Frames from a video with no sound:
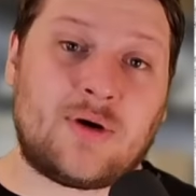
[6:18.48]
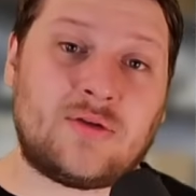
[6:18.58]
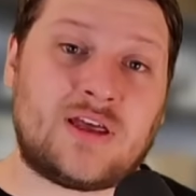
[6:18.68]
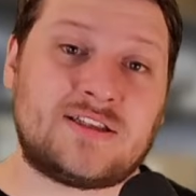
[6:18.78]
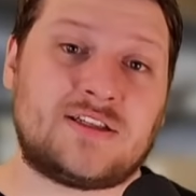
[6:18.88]

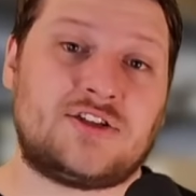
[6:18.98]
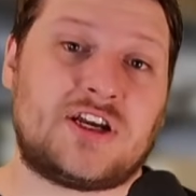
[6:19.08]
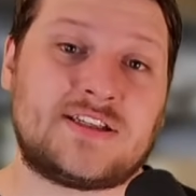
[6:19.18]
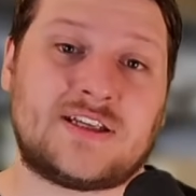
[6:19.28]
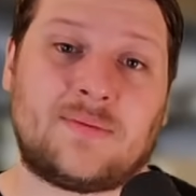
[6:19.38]
then
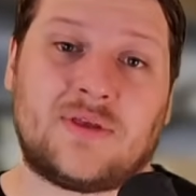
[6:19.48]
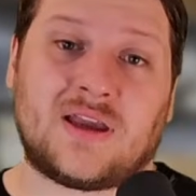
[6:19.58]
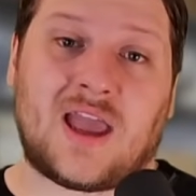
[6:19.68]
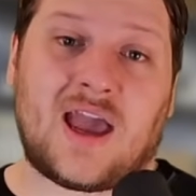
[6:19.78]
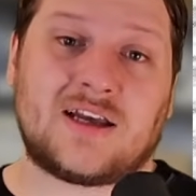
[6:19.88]
suggests
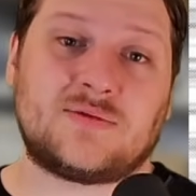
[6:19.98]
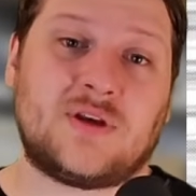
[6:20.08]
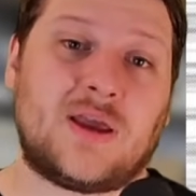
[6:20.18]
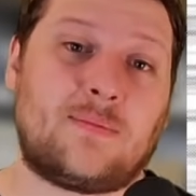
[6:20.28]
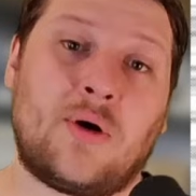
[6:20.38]
something as we
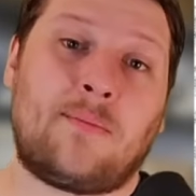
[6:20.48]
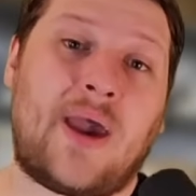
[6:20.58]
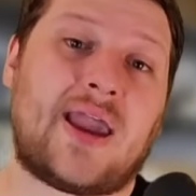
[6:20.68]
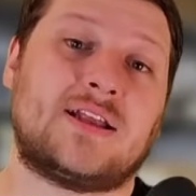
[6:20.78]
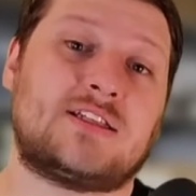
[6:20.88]
get put
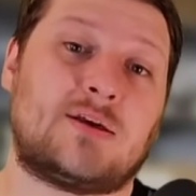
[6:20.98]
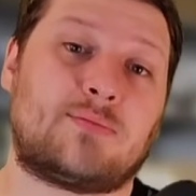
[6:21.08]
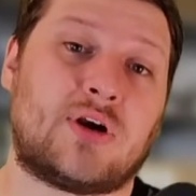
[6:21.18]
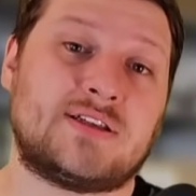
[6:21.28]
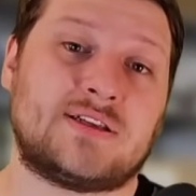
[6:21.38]
back into the
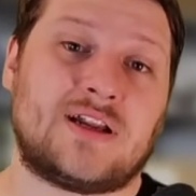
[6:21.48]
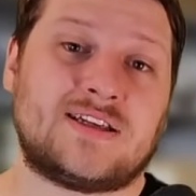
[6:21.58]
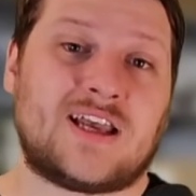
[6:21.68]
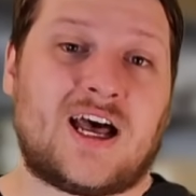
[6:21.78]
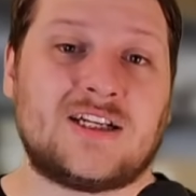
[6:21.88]
present
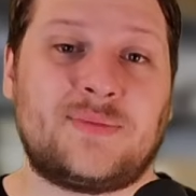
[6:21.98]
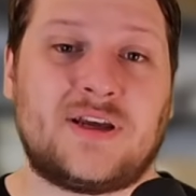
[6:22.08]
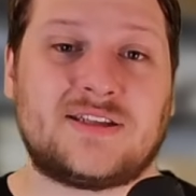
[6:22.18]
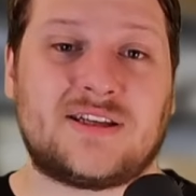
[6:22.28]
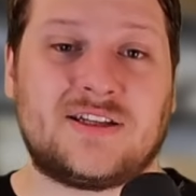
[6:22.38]
as Hajime
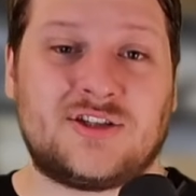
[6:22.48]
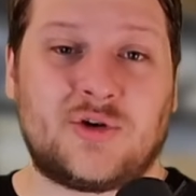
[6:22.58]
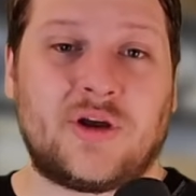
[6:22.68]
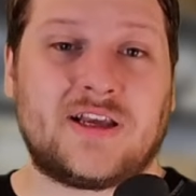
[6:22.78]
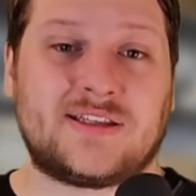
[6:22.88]
is
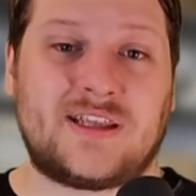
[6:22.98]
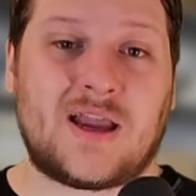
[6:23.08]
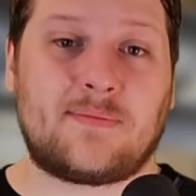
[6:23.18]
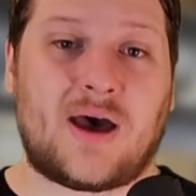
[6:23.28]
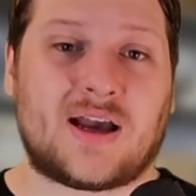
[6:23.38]
enjoying his
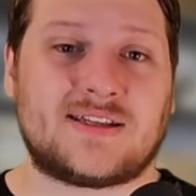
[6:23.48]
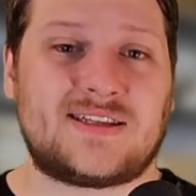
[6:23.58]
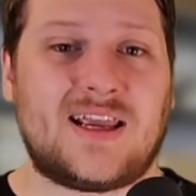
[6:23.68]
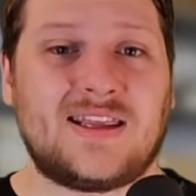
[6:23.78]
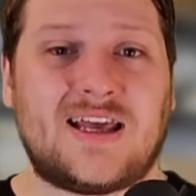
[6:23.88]
deck box,
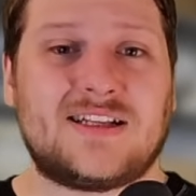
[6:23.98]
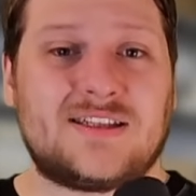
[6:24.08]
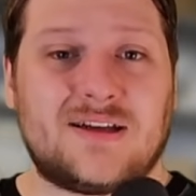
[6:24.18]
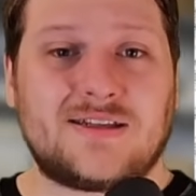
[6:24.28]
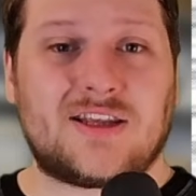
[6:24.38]
saying that it
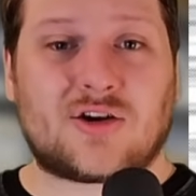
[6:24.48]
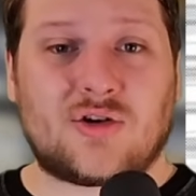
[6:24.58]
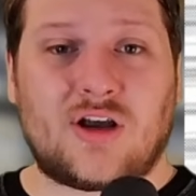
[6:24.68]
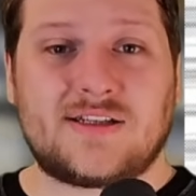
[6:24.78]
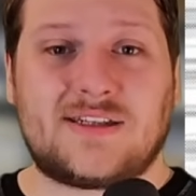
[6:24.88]
still has the
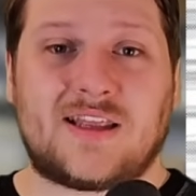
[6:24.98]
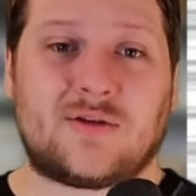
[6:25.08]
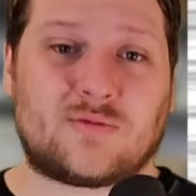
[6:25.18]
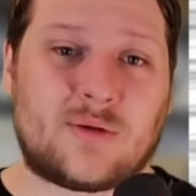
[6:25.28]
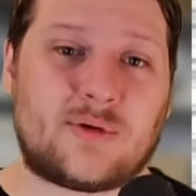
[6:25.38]
cross that the
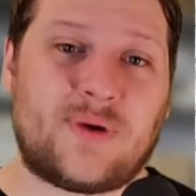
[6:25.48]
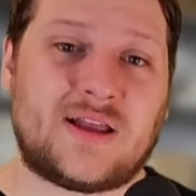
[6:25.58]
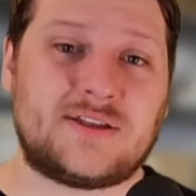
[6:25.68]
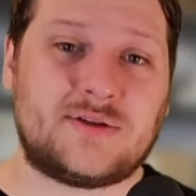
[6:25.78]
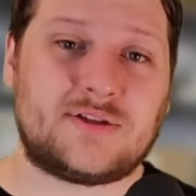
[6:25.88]
rubber
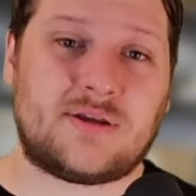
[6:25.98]
bands used to